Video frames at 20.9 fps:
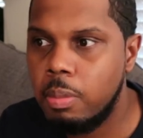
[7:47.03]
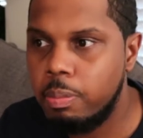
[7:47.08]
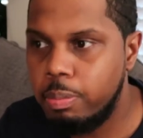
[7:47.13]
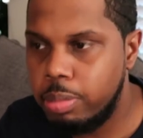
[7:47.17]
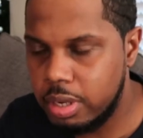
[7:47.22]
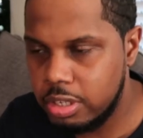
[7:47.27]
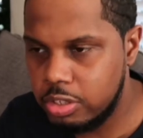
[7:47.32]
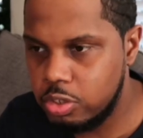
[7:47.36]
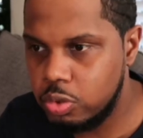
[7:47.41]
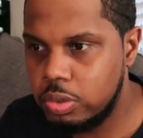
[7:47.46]

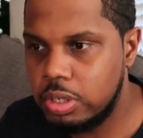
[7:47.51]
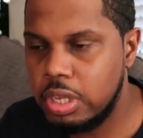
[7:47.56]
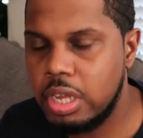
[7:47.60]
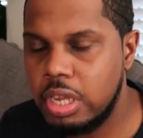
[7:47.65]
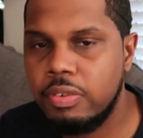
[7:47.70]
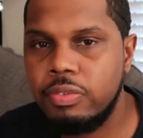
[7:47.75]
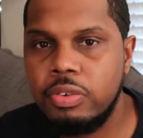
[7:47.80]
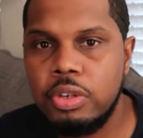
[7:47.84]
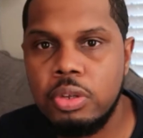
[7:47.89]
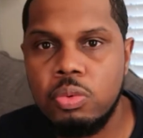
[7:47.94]
But you
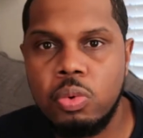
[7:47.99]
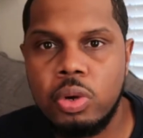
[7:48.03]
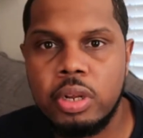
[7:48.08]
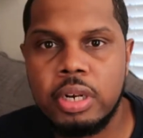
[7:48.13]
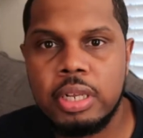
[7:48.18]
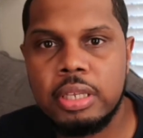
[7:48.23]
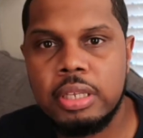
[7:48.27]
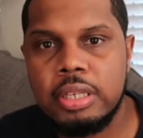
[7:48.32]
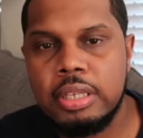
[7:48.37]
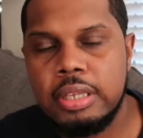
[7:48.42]
definitely
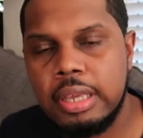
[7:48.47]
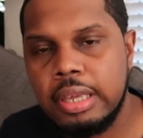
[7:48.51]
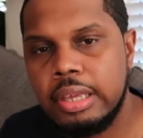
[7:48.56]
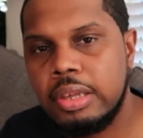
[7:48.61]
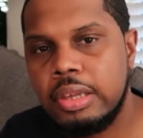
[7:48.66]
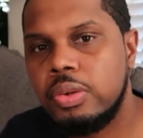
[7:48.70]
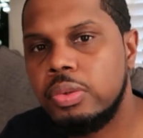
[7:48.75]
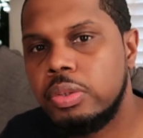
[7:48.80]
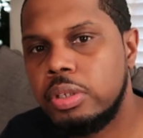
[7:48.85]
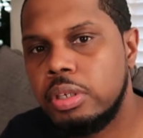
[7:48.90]
want to eat
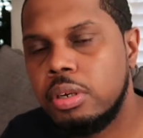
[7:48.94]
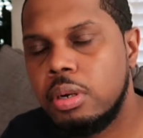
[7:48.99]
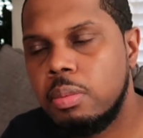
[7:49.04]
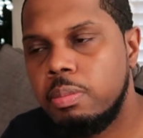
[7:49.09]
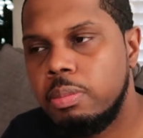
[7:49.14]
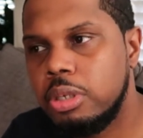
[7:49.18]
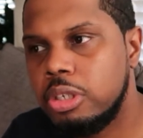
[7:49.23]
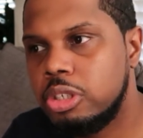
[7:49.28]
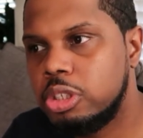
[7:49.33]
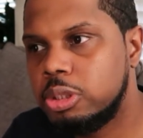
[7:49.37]
healthier
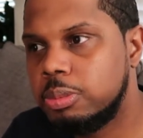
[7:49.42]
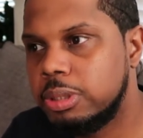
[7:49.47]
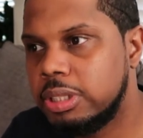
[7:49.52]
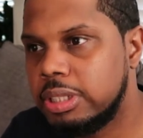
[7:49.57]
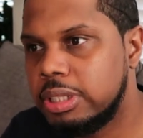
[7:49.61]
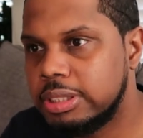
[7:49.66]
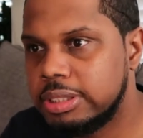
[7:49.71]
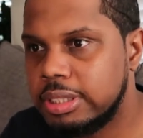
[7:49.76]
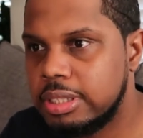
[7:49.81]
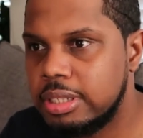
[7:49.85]
meals,
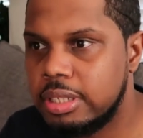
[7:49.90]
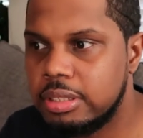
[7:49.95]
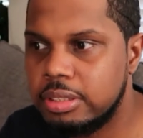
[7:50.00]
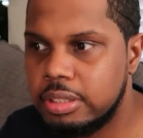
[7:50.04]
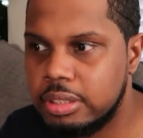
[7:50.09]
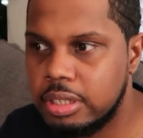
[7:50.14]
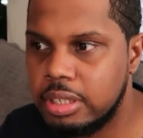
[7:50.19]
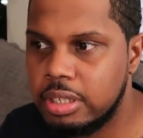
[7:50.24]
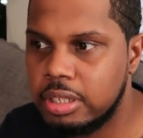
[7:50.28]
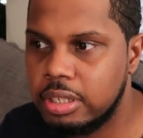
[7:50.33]
because
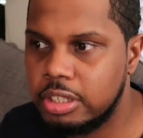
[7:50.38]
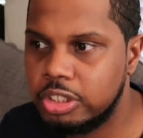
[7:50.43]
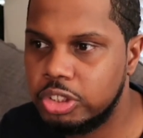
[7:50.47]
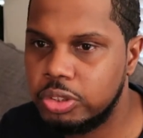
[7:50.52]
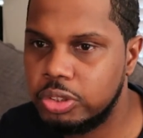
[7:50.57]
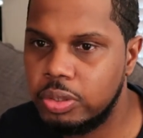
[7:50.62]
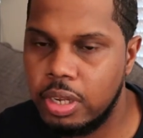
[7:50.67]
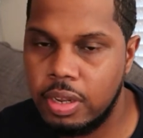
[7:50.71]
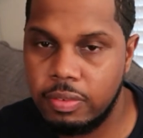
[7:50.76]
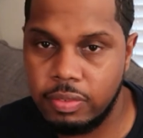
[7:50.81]
another thing
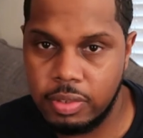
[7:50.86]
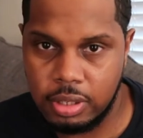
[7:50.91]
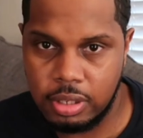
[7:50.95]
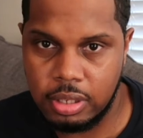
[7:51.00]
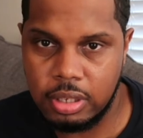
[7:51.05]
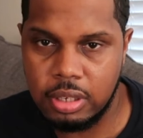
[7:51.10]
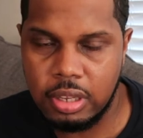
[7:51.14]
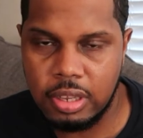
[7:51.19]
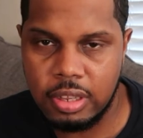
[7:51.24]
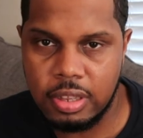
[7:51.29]
that you have to
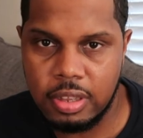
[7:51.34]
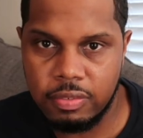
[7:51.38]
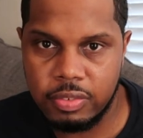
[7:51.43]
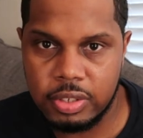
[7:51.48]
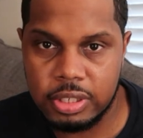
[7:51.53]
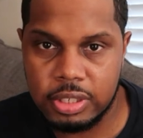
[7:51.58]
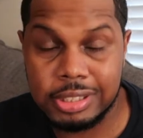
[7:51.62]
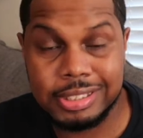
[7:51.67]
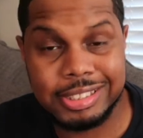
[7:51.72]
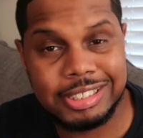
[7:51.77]
think of
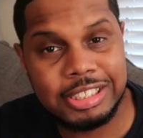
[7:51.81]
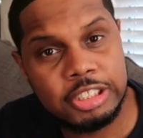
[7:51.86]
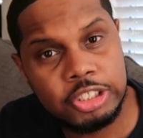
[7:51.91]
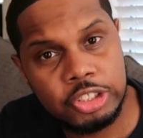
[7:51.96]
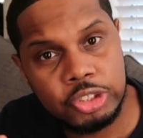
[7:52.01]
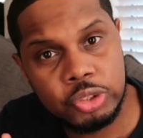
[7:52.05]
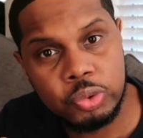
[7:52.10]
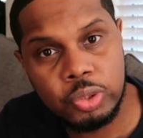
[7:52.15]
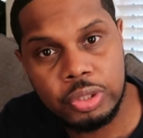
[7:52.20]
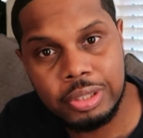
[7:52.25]
is,
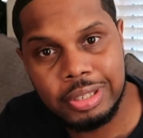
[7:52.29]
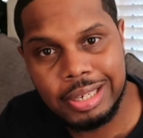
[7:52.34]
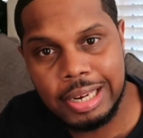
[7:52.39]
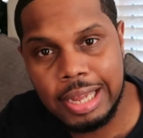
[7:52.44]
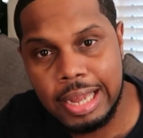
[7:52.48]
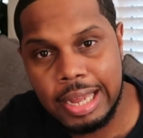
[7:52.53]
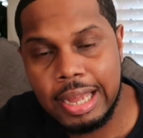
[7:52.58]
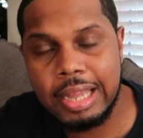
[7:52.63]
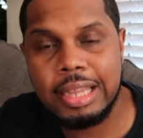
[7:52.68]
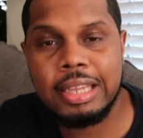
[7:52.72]
since you're
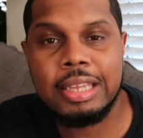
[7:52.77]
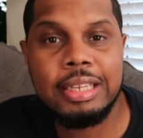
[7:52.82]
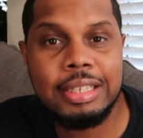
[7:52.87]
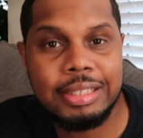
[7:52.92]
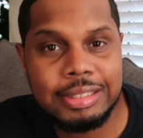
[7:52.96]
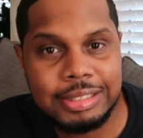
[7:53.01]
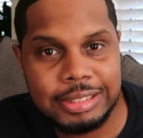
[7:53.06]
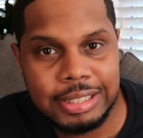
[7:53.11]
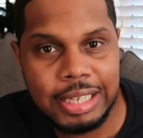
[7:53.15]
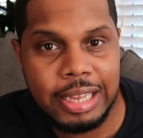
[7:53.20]
not
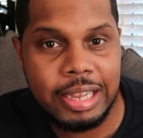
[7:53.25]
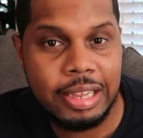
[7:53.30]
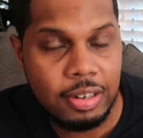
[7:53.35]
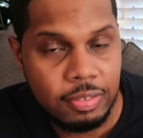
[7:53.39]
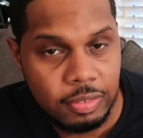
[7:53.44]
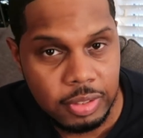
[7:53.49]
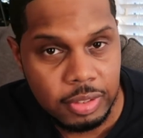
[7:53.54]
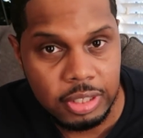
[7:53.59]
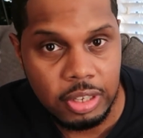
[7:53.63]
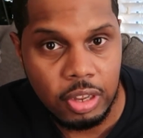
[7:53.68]
inside
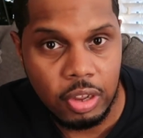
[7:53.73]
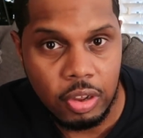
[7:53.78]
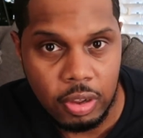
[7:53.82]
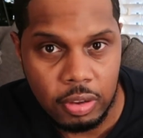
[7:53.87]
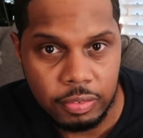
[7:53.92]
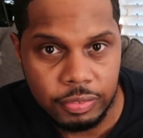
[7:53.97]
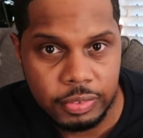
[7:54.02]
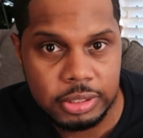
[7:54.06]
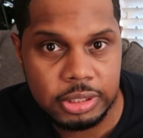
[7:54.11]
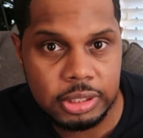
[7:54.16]
of the
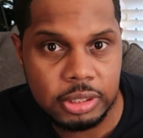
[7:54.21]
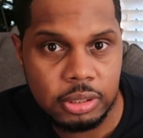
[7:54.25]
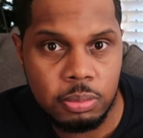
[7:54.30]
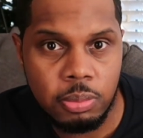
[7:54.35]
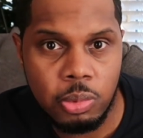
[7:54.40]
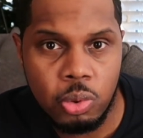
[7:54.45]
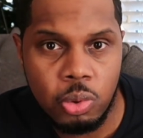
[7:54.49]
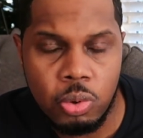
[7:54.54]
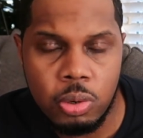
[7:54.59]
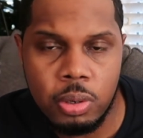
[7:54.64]
office
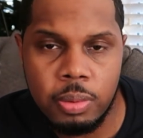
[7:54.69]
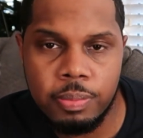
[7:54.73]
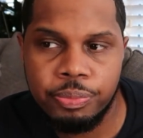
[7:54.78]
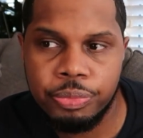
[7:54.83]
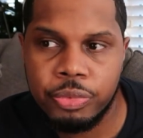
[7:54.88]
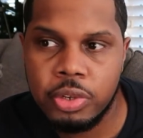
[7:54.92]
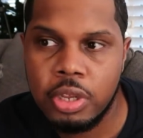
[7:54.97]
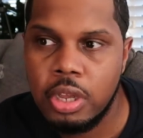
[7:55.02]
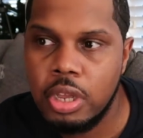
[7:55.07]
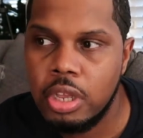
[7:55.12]
anymore,
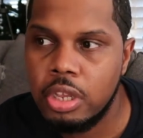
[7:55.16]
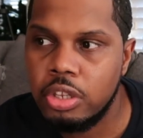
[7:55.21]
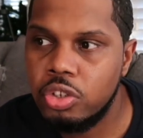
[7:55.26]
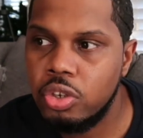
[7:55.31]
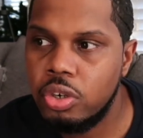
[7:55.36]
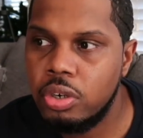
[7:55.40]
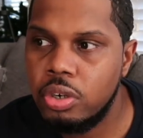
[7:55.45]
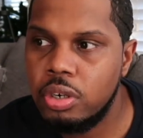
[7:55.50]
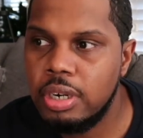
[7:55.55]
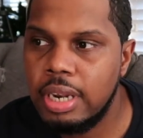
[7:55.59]

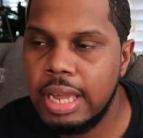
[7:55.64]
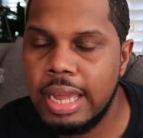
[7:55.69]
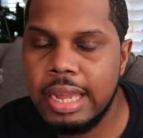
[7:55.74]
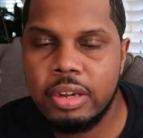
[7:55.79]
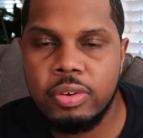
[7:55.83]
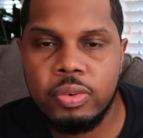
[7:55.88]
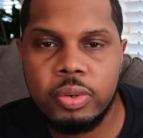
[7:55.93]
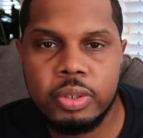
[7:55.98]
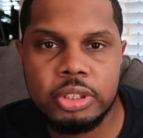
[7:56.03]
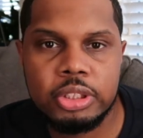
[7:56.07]
you're
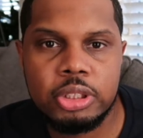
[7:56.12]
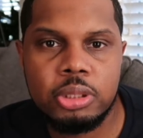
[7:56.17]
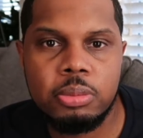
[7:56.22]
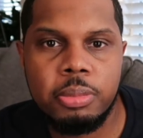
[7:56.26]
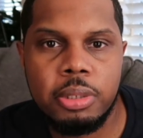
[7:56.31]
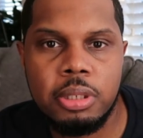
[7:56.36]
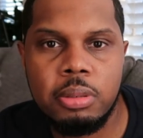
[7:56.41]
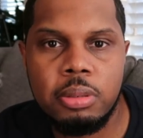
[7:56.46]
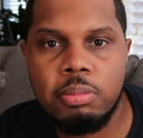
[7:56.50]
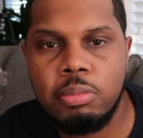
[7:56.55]
not going to
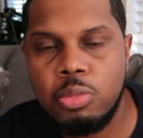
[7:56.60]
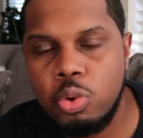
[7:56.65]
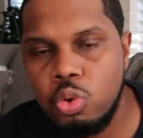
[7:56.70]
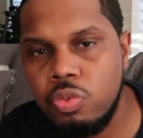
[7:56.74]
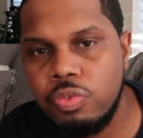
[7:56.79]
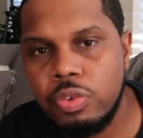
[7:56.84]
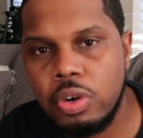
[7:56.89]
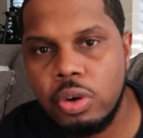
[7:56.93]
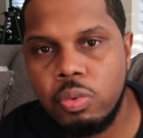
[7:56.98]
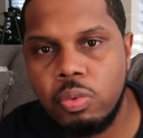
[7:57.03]
be
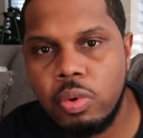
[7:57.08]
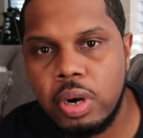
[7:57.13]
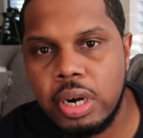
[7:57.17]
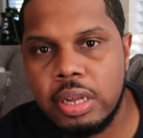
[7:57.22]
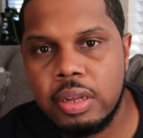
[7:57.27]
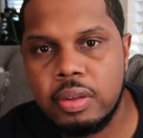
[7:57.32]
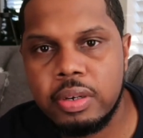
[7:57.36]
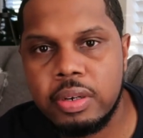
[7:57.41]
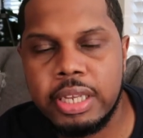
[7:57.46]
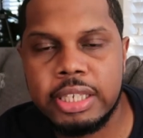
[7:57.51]
moving
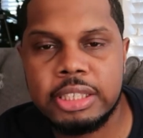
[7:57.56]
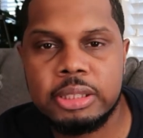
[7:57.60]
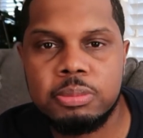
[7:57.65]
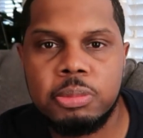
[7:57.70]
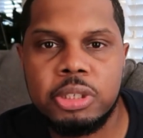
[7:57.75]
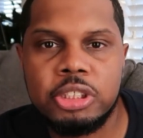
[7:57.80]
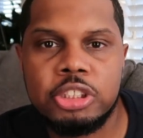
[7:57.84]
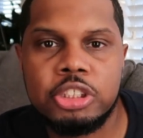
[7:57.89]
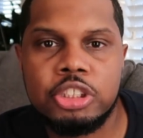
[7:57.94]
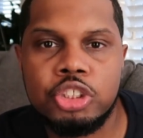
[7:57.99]
around as
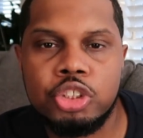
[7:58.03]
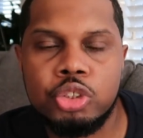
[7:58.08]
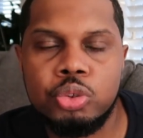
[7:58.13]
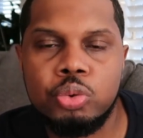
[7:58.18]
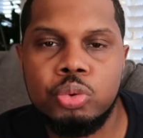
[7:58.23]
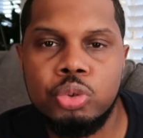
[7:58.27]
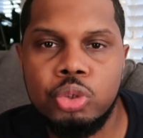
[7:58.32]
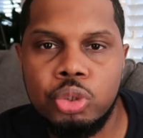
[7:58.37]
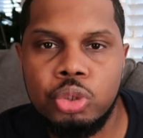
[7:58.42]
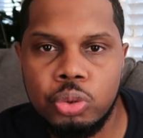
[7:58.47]
much as you
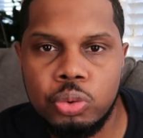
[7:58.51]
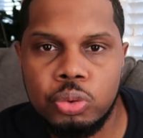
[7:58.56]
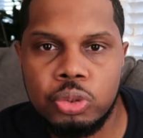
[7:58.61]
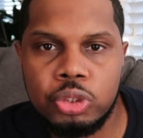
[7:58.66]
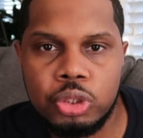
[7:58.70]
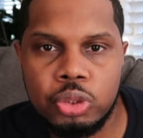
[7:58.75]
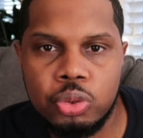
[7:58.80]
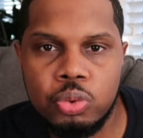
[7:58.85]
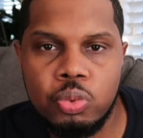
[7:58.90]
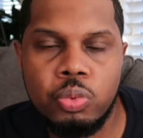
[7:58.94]

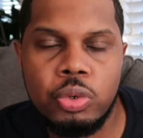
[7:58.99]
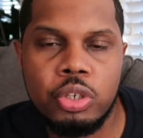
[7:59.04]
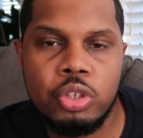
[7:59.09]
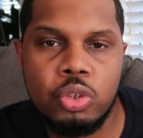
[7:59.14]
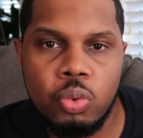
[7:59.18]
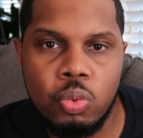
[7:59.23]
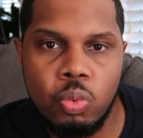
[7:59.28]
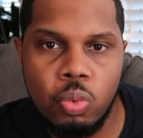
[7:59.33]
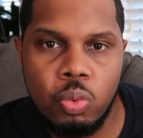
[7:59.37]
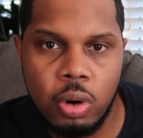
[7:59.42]
used to when
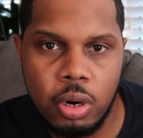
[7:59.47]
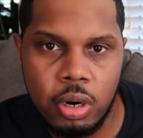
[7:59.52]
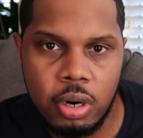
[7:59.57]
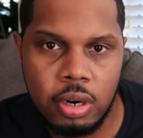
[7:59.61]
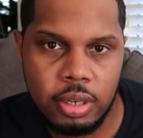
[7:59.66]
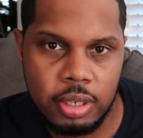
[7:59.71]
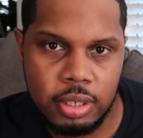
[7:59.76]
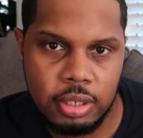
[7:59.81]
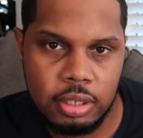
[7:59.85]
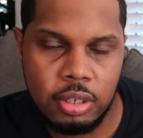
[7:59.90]
you
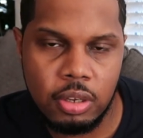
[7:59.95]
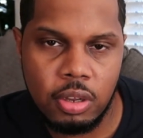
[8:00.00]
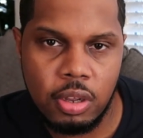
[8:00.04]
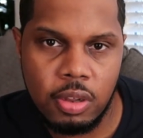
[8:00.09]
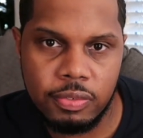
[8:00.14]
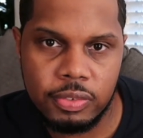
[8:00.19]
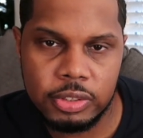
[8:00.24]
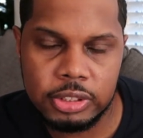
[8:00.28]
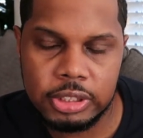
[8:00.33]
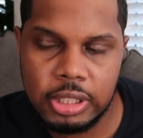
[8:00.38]
were in the
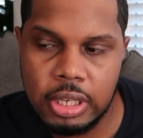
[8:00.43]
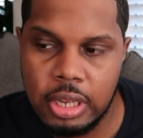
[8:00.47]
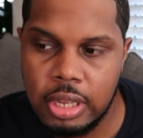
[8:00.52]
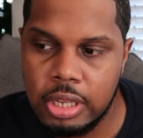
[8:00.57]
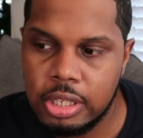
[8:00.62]
office.